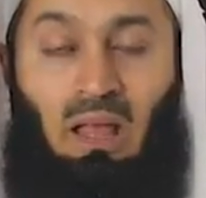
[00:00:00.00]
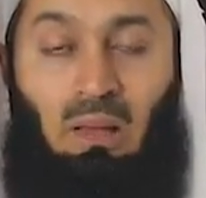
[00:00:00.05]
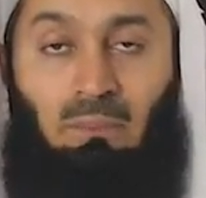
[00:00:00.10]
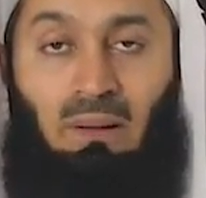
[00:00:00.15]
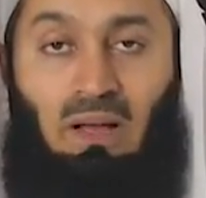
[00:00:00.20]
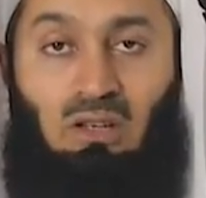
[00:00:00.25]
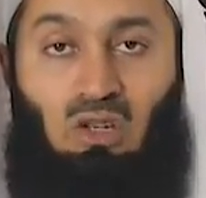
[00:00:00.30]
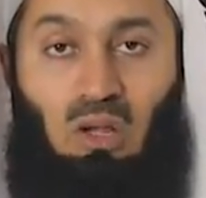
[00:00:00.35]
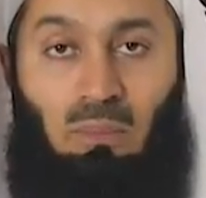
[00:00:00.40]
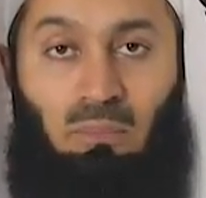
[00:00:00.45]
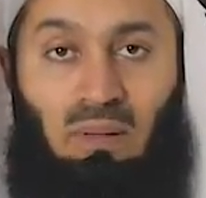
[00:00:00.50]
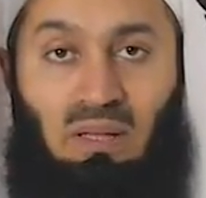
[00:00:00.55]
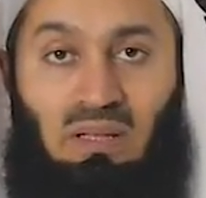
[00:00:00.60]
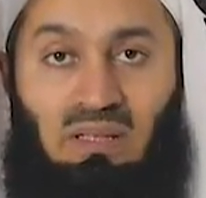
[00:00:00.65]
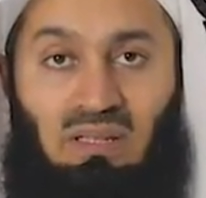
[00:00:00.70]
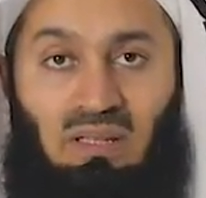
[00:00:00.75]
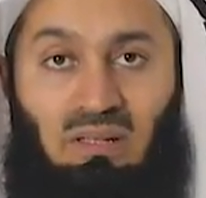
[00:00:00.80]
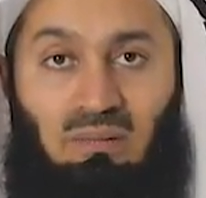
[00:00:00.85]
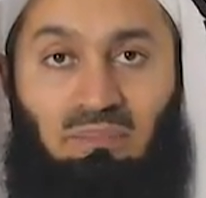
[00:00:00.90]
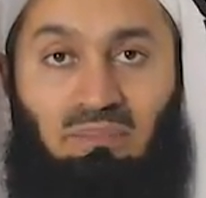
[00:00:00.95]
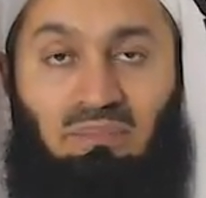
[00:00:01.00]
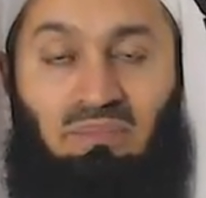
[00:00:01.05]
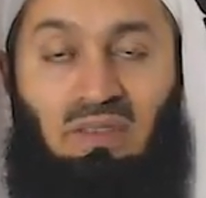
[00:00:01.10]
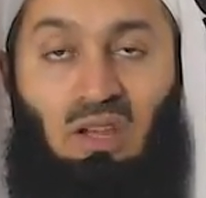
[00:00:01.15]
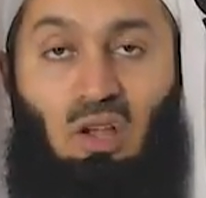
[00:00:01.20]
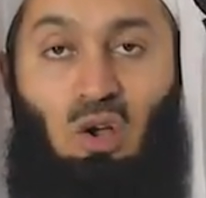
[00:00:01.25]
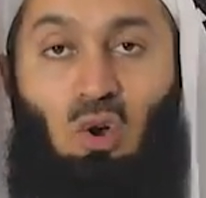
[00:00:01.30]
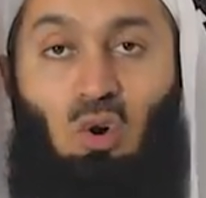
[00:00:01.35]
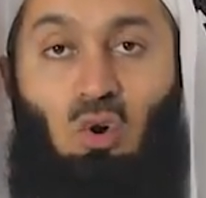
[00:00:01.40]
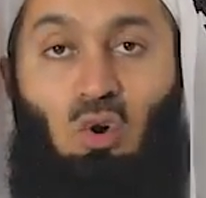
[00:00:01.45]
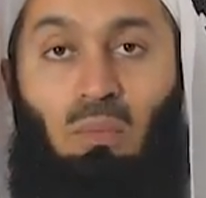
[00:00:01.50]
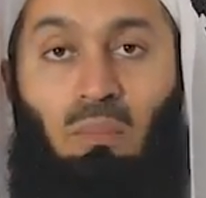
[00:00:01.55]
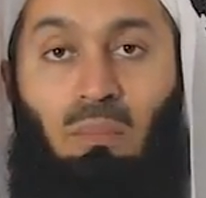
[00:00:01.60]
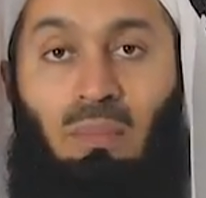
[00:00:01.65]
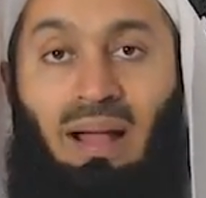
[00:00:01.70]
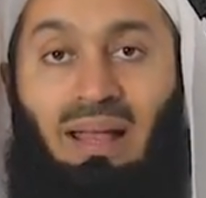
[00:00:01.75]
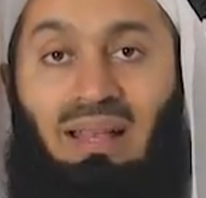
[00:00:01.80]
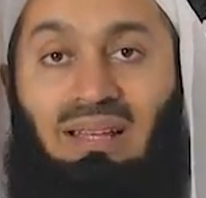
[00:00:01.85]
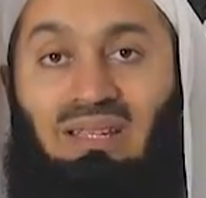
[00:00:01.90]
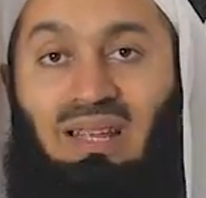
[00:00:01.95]
But a person who
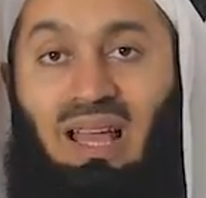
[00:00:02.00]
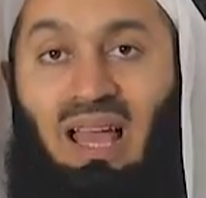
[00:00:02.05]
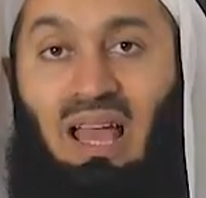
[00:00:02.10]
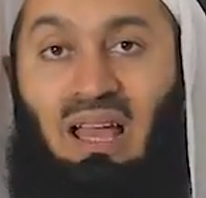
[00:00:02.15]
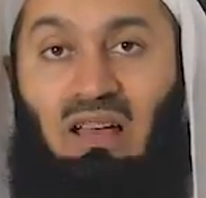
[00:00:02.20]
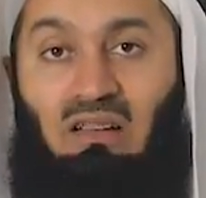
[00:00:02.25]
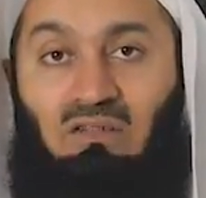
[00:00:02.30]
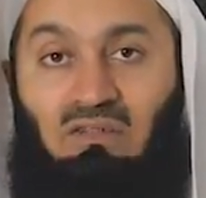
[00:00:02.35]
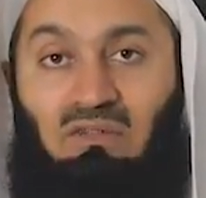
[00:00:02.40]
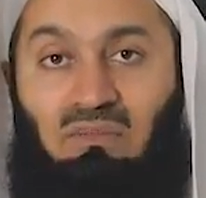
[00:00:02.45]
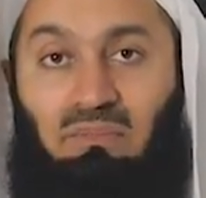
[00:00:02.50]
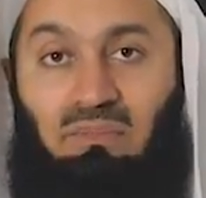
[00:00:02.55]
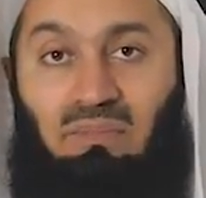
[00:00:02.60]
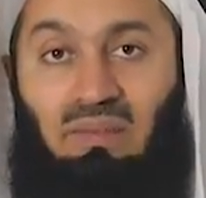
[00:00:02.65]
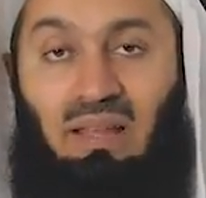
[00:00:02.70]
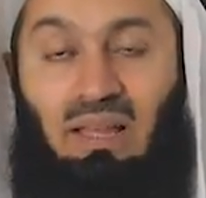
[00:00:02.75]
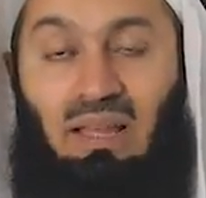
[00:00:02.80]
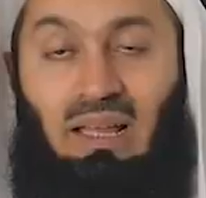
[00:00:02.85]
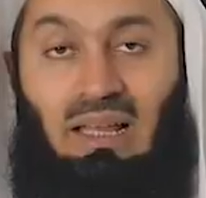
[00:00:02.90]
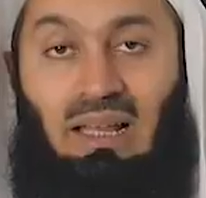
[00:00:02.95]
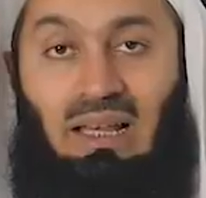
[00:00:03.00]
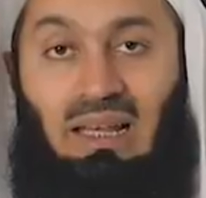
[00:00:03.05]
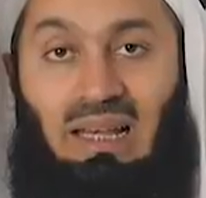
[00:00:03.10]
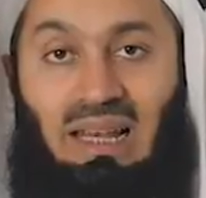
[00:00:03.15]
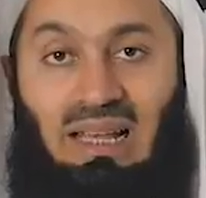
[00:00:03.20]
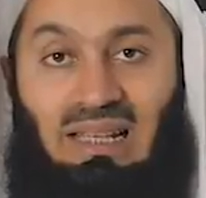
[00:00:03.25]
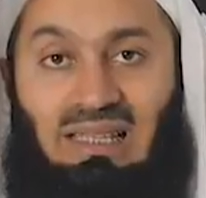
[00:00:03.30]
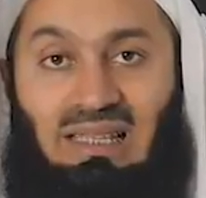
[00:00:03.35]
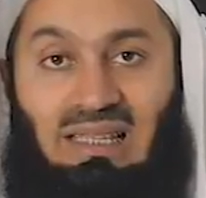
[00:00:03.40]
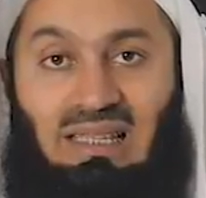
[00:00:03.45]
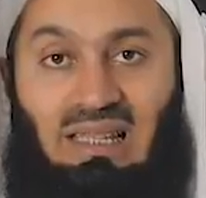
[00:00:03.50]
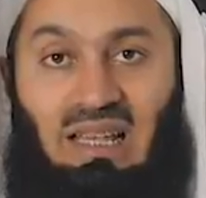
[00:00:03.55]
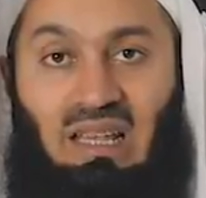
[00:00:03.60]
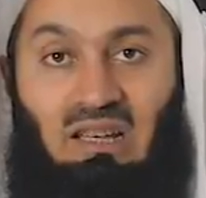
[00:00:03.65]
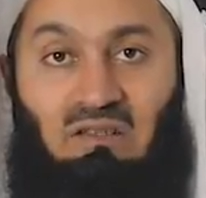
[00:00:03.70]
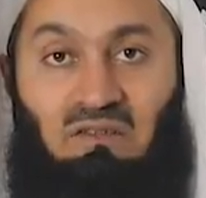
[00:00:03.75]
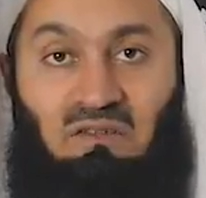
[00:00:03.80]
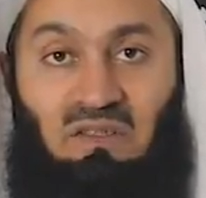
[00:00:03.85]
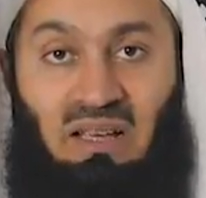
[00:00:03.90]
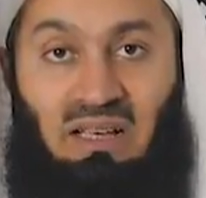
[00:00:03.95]
might have less
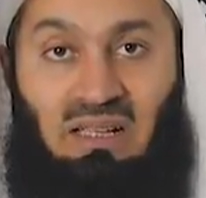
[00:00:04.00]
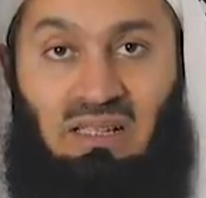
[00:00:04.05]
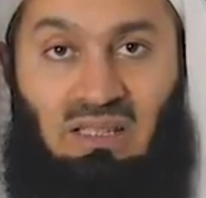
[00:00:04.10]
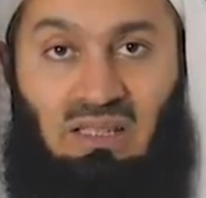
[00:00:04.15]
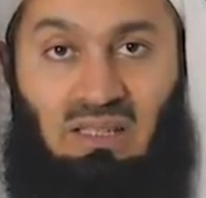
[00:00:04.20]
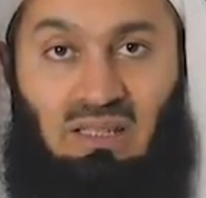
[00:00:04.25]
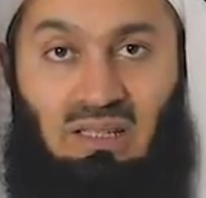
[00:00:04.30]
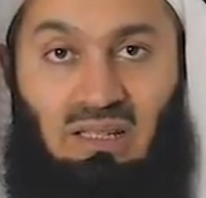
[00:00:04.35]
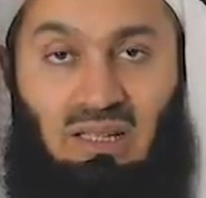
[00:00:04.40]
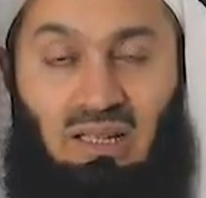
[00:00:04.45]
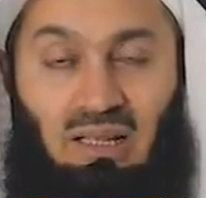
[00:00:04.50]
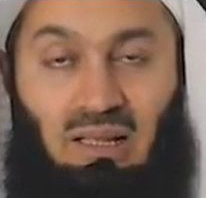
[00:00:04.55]
in figures,